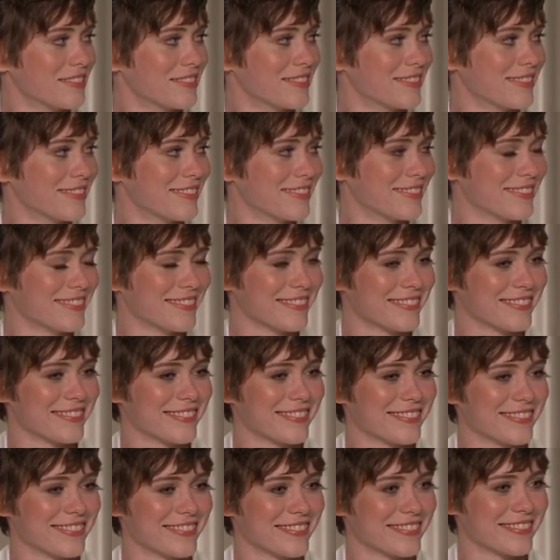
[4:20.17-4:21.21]

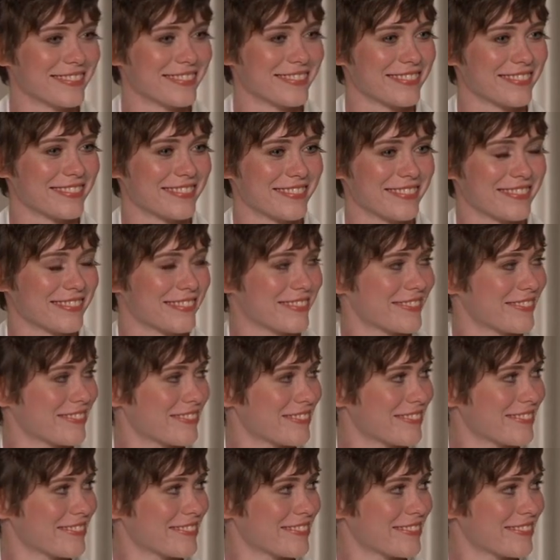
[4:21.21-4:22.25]

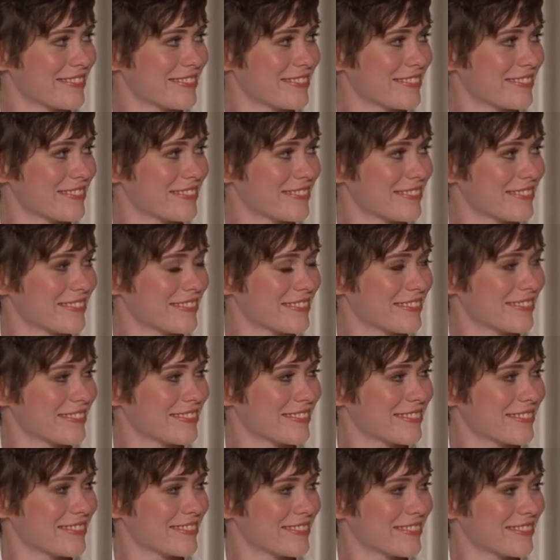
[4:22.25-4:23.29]

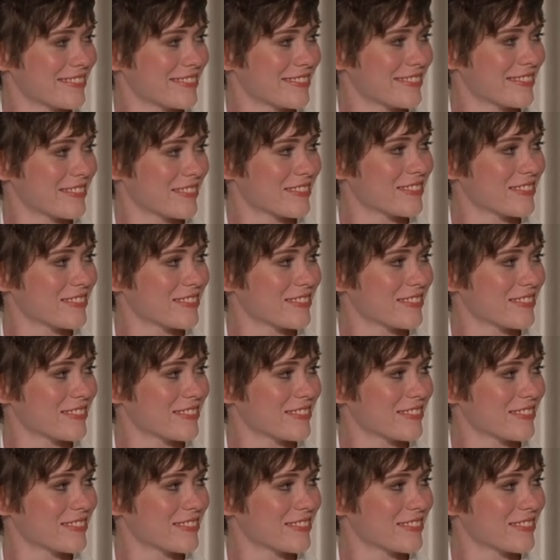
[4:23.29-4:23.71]
This person isn't speaking.